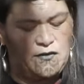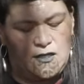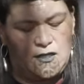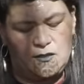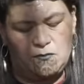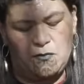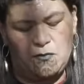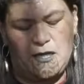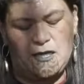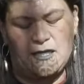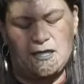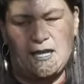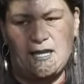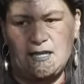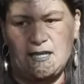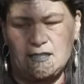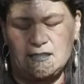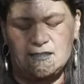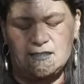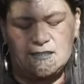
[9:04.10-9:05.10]
feedback
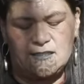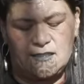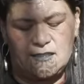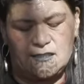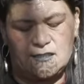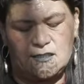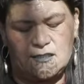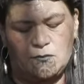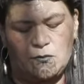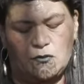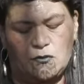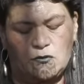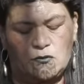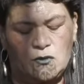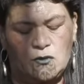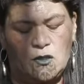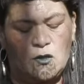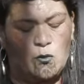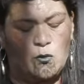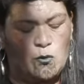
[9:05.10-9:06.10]
and sensible,
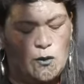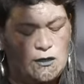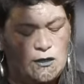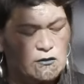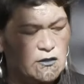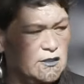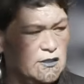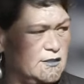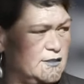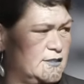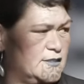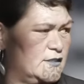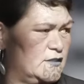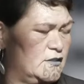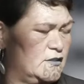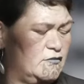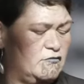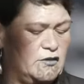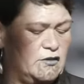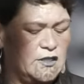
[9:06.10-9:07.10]

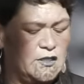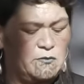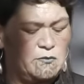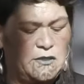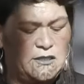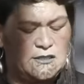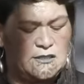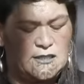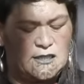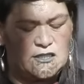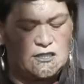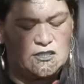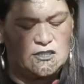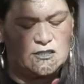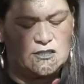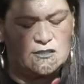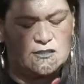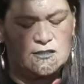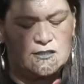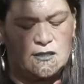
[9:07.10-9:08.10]
well-considered
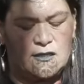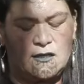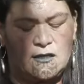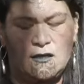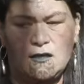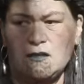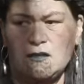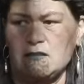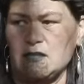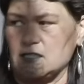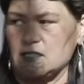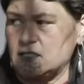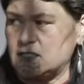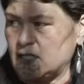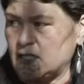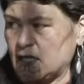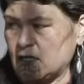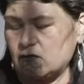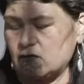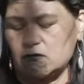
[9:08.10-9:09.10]
recommendations that
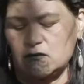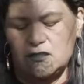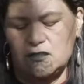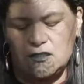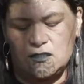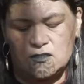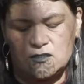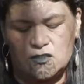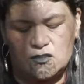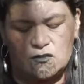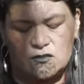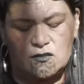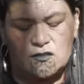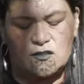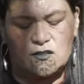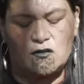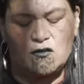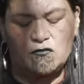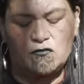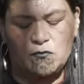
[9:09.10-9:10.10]
tackled the issues
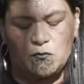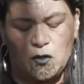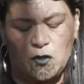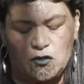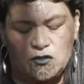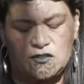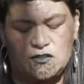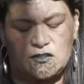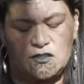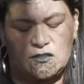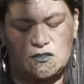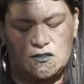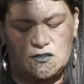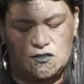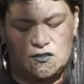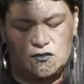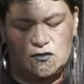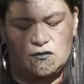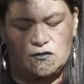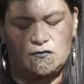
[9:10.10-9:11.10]
of most
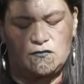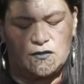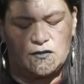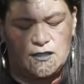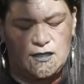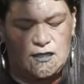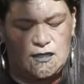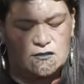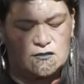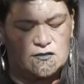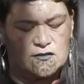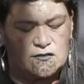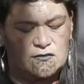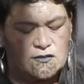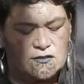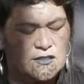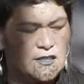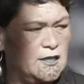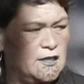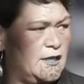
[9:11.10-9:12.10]
concern for
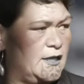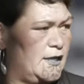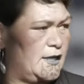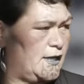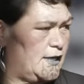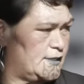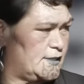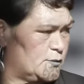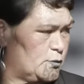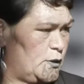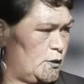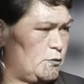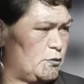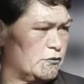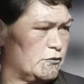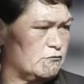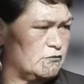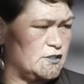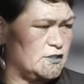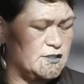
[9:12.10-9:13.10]
councils as we
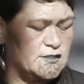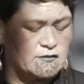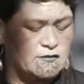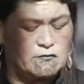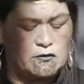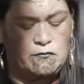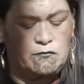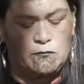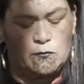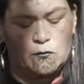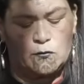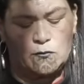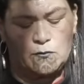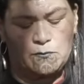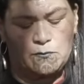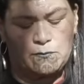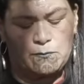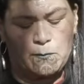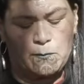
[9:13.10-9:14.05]
progress the reform.